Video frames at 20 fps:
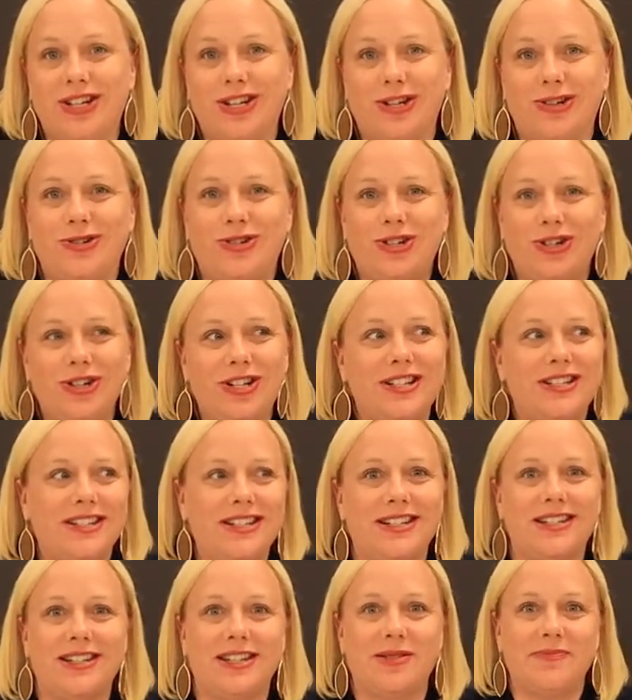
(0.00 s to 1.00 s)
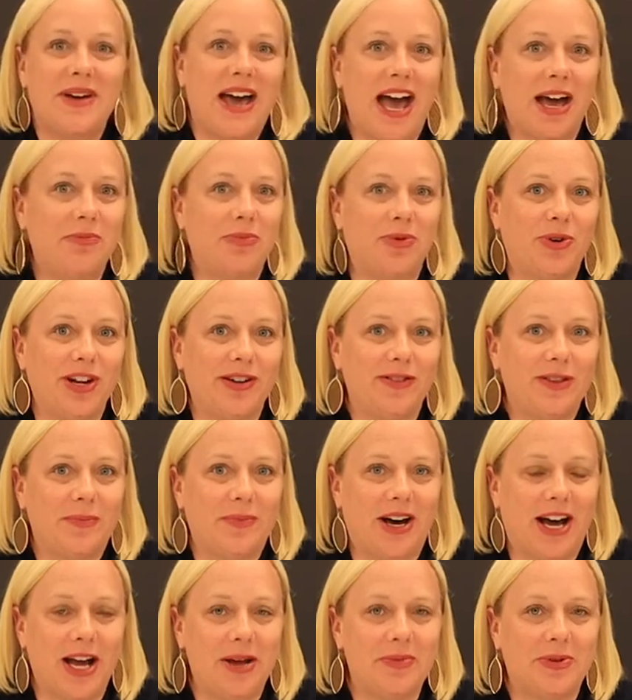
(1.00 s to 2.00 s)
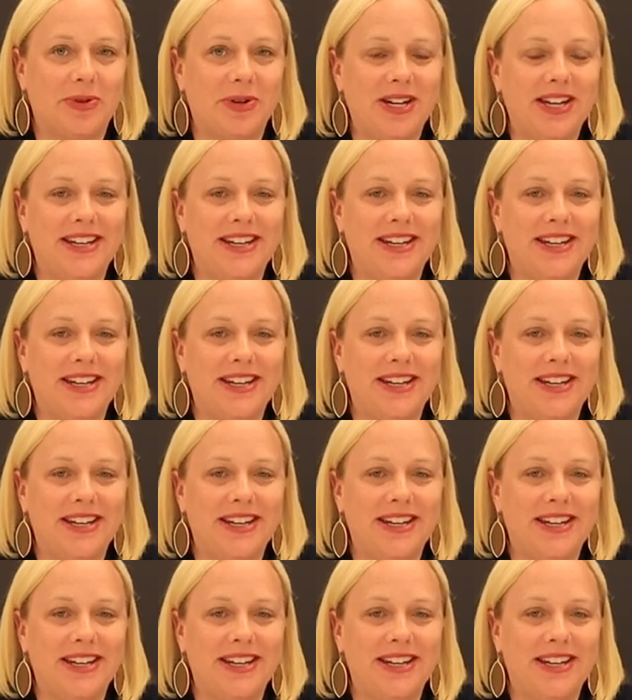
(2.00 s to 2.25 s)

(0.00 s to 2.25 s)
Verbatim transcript: You know, Judas is the bad boy of the Bible.